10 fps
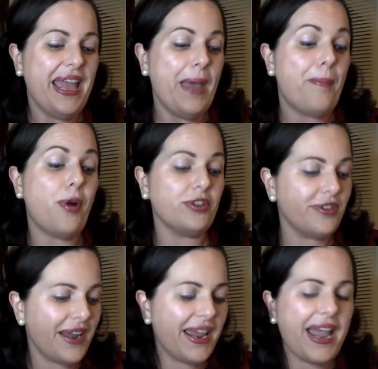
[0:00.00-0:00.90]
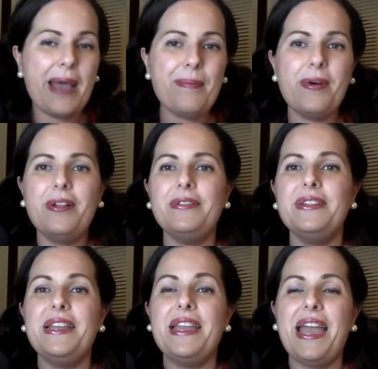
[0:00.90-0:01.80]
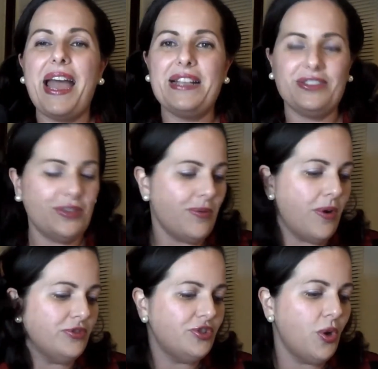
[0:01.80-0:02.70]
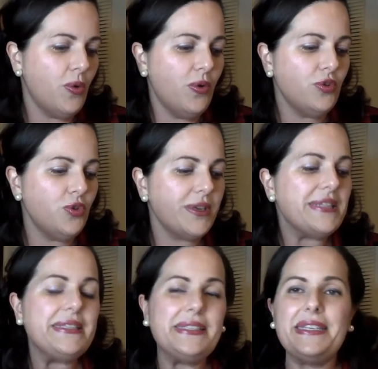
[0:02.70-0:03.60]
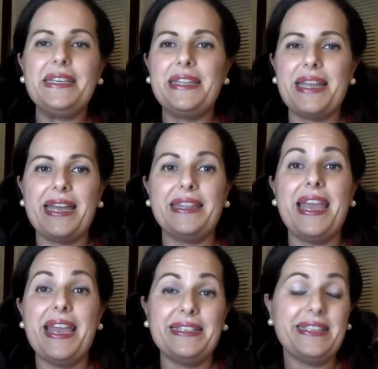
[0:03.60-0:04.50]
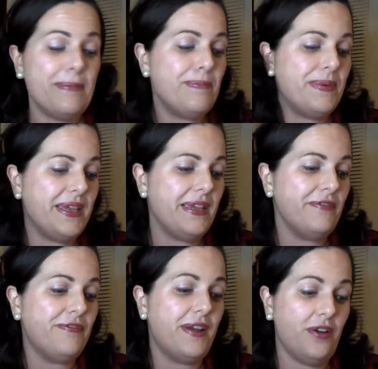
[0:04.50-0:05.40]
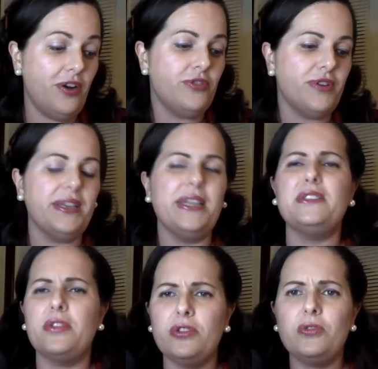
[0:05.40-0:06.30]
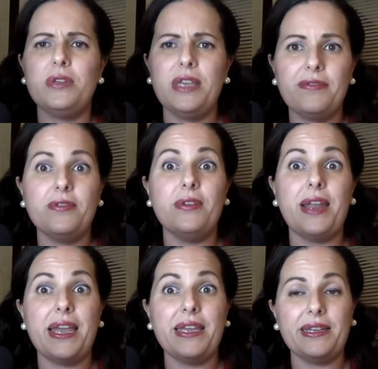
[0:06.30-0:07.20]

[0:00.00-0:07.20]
Procter & Gamble, and so on. So you can see that the S&P 500 is going to give you like